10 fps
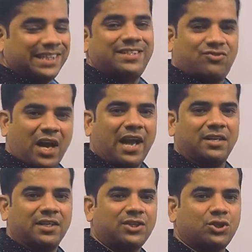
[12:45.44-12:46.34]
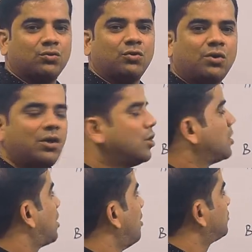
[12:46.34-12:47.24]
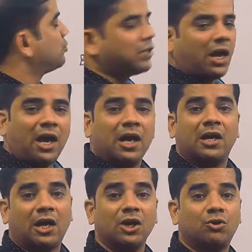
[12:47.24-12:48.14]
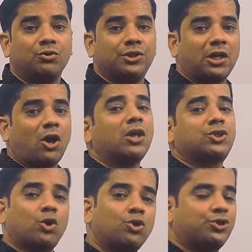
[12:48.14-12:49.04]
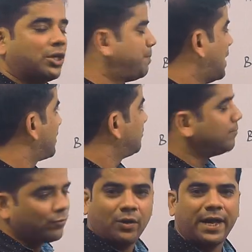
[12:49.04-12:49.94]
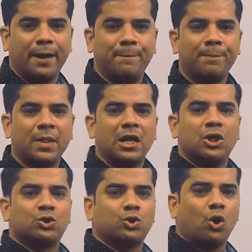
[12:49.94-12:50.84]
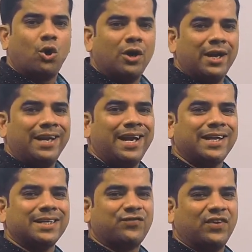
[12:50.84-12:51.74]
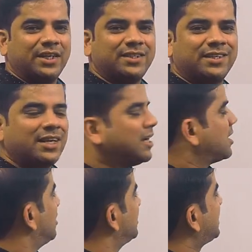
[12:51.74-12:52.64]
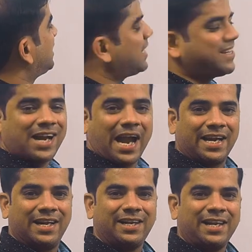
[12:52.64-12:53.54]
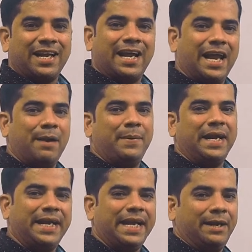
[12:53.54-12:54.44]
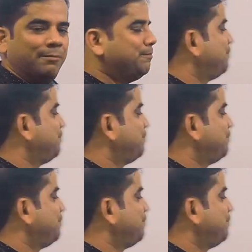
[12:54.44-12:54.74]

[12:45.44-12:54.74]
these triangles to come to the conclusion or solution part. Okay. So, let us first consider triangle ABD.